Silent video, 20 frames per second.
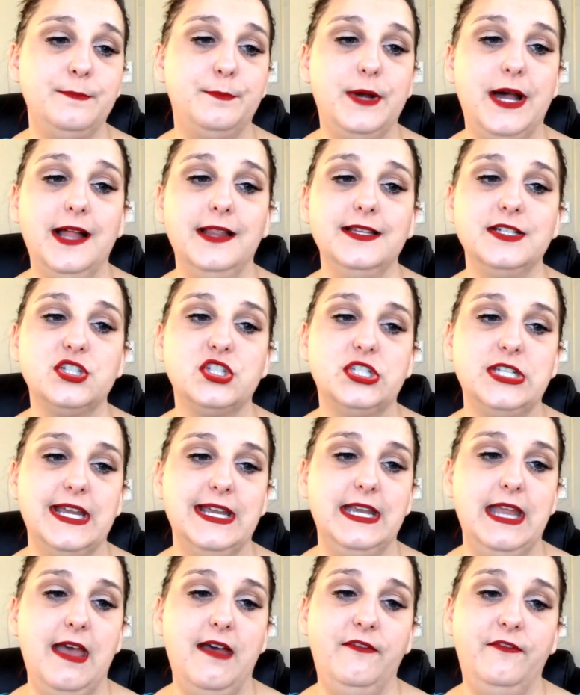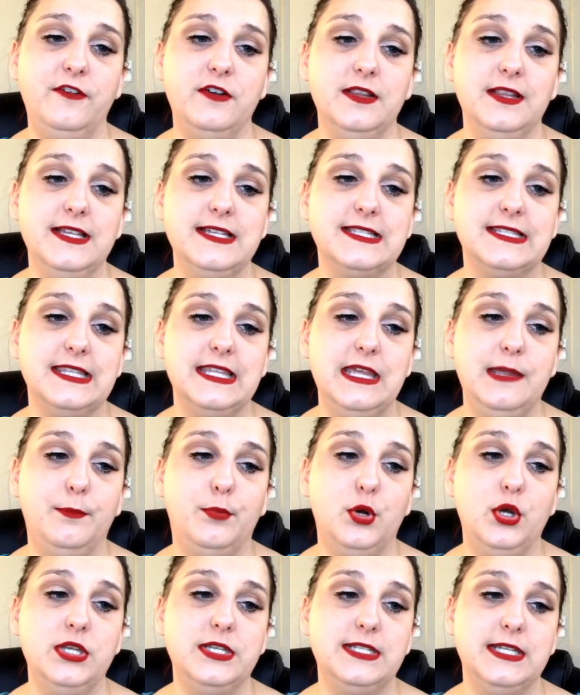polished, and effortlessly
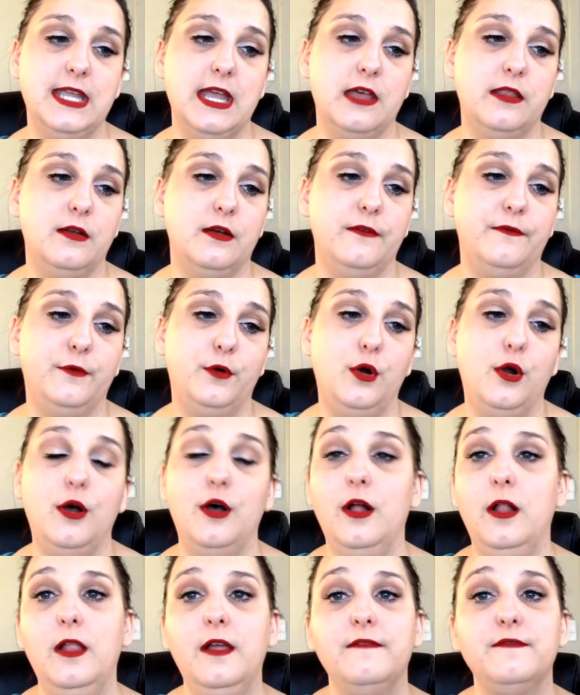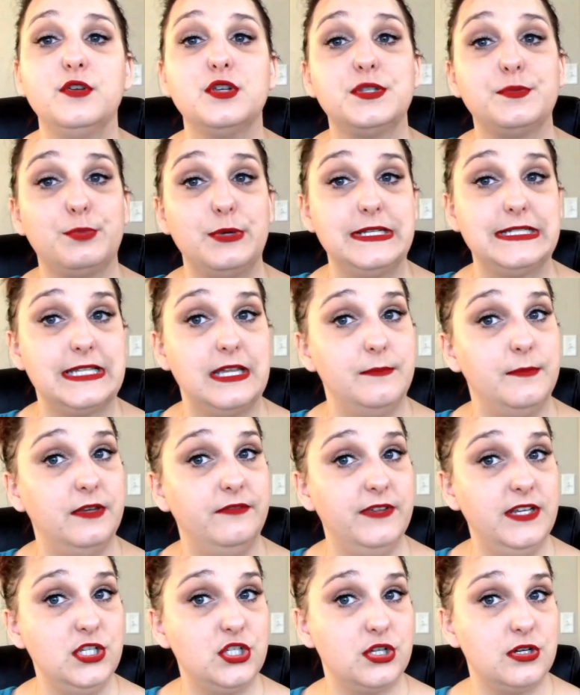put together for all of your springtime
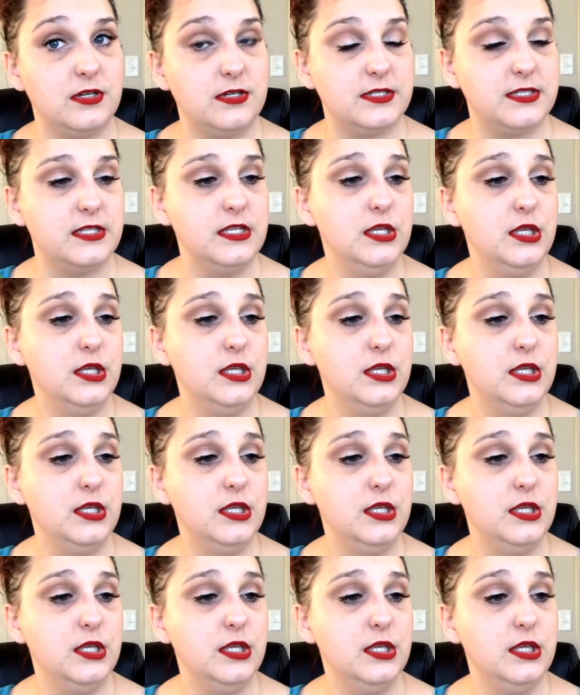adventures.